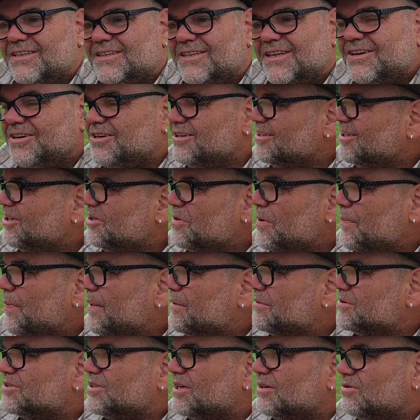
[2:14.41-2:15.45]
Now, I know that
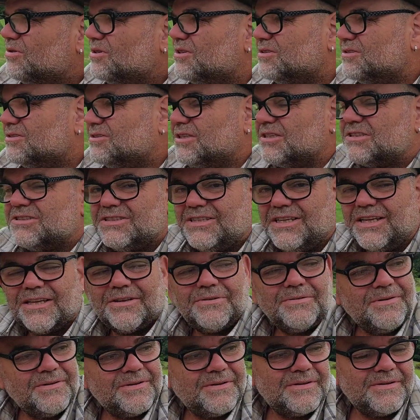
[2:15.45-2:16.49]
people say, well, it's just, you
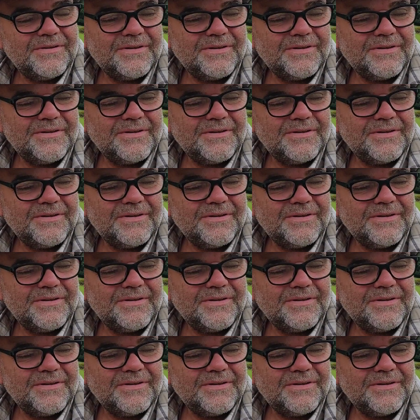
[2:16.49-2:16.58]
know,